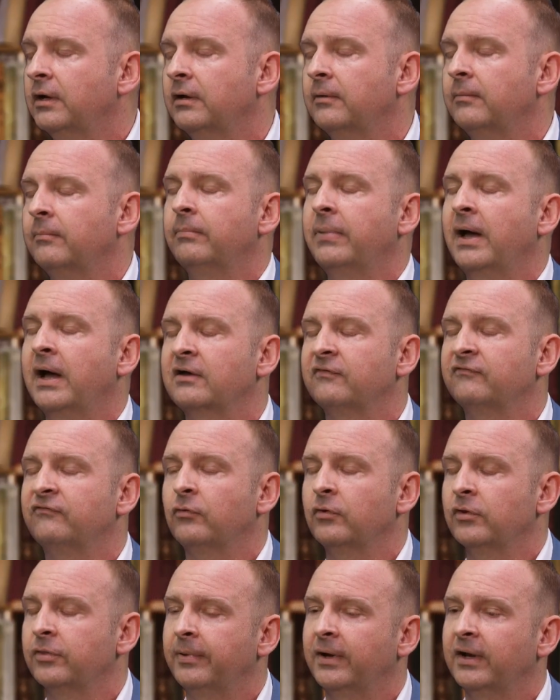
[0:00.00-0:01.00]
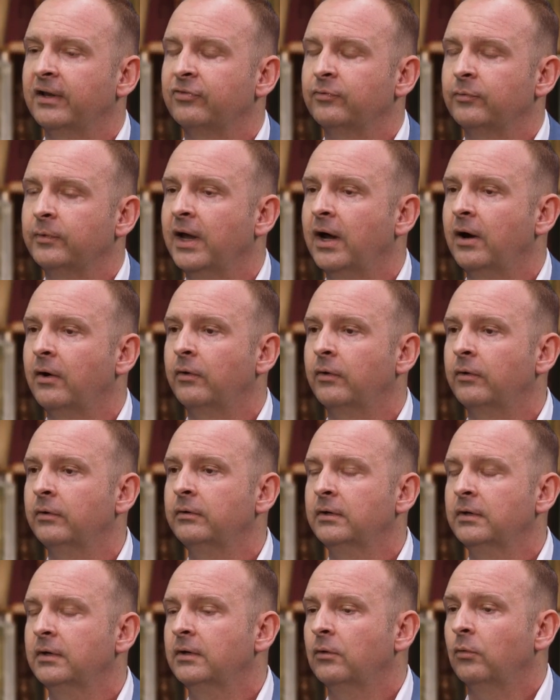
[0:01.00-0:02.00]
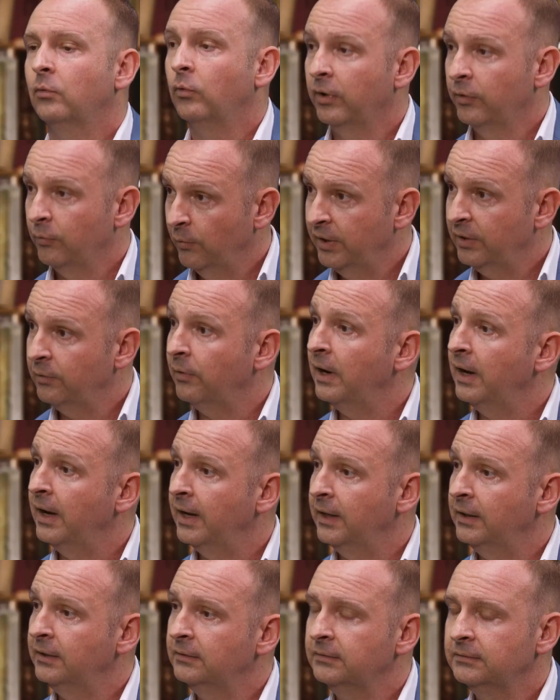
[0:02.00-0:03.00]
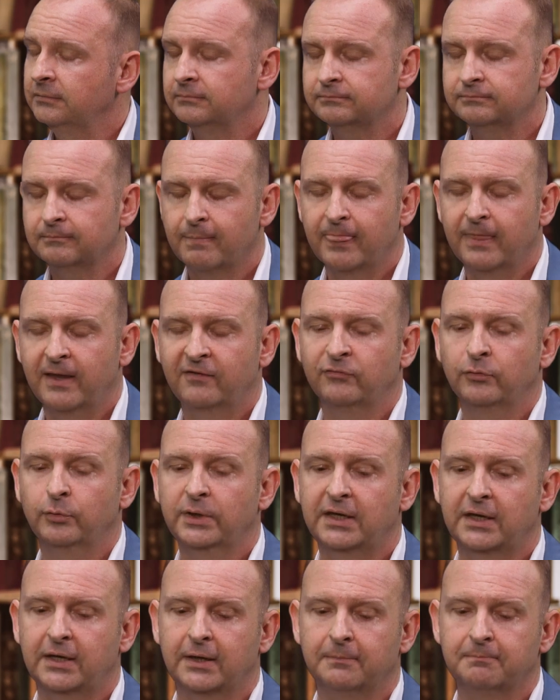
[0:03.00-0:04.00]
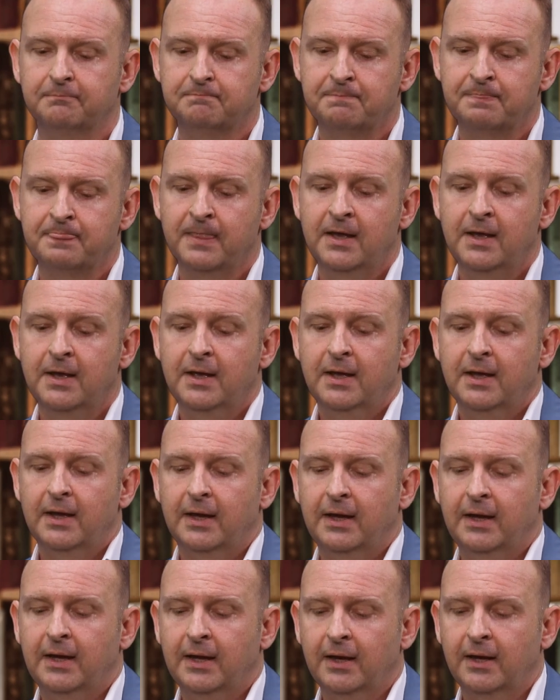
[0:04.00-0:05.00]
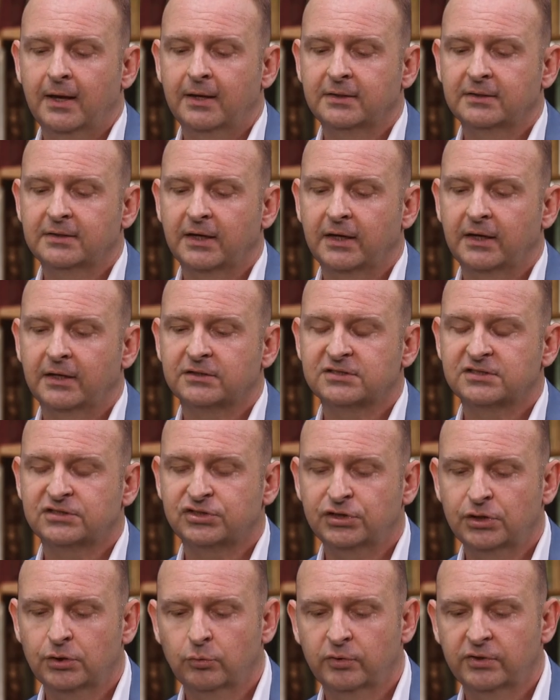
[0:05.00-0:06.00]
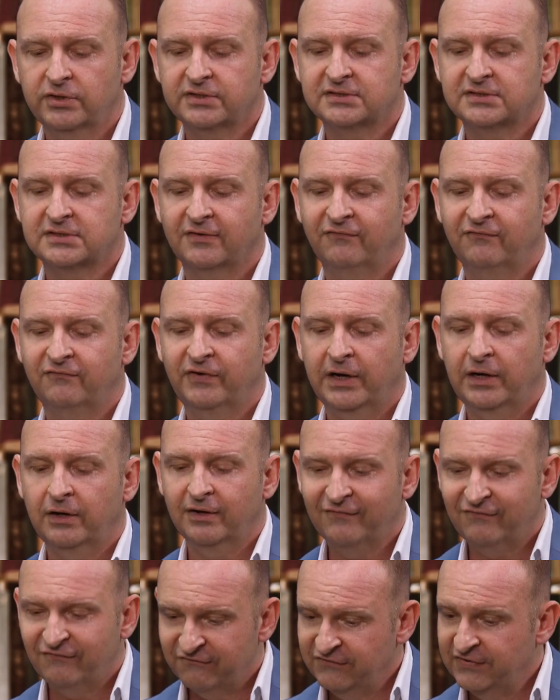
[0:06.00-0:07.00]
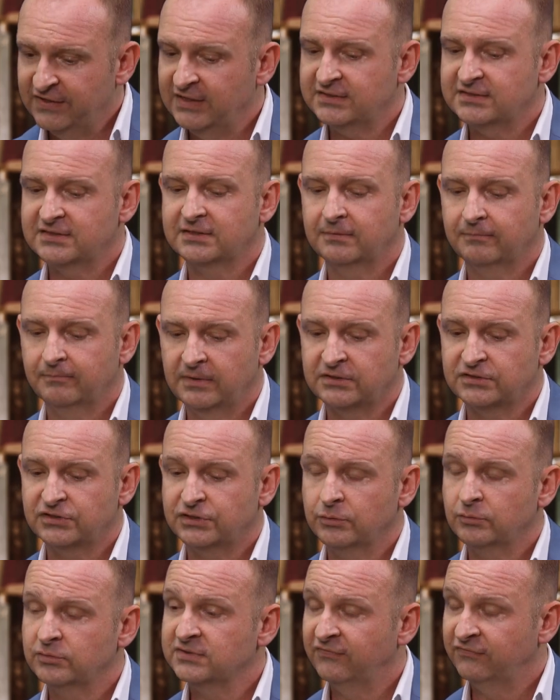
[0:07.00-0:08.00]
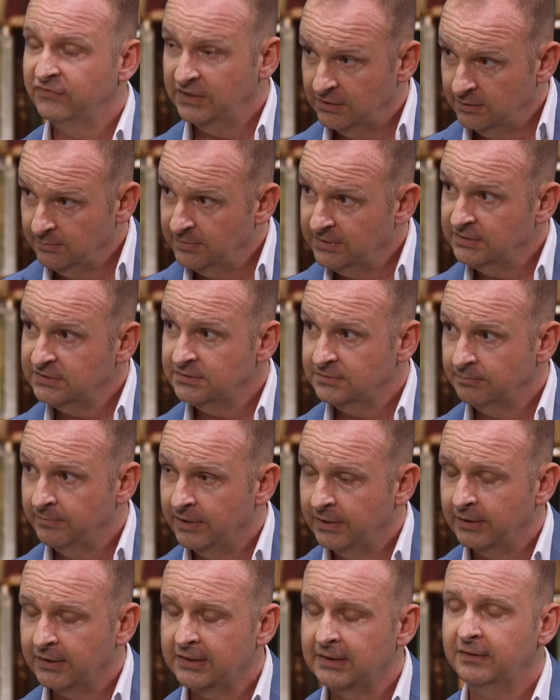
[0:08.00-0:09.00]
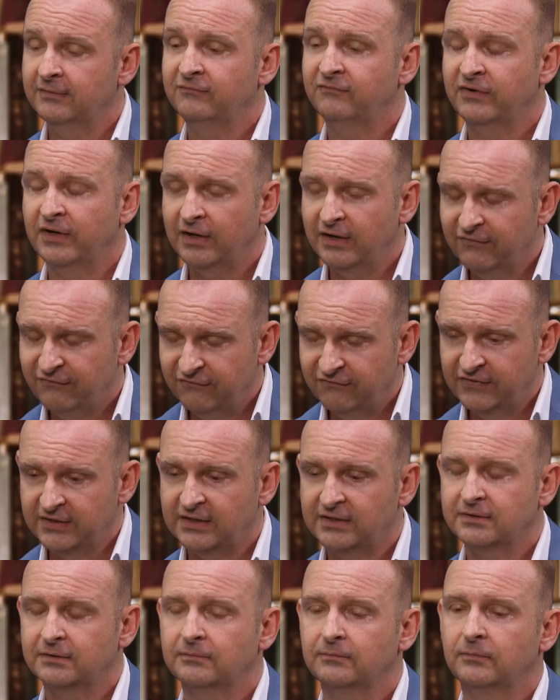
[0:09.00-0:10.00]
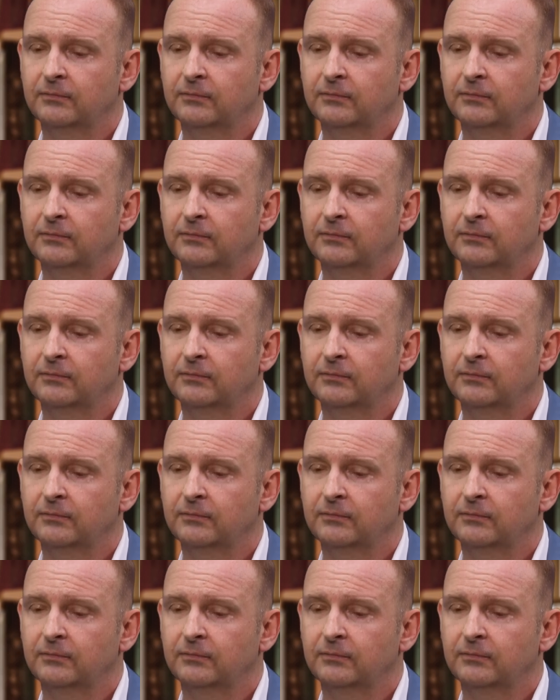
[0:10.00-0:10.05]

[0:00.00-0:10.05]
back and forth about a 3-hour one-way ride every weekend. And she was very fit, and she was a Vietnamese American, very fit,